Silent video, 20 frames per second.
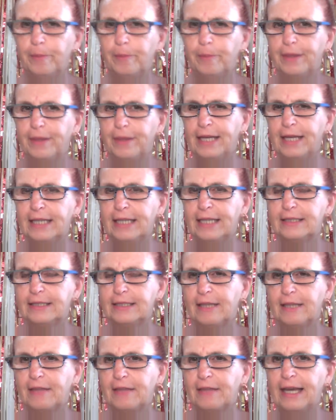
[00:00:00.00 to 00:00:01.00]
but there's
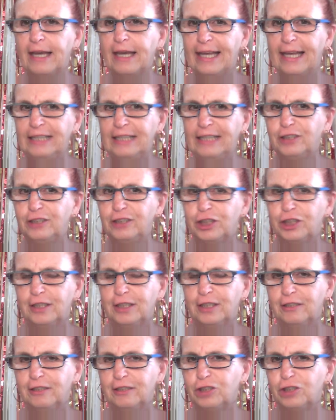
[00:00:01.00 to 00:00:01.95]
other ancient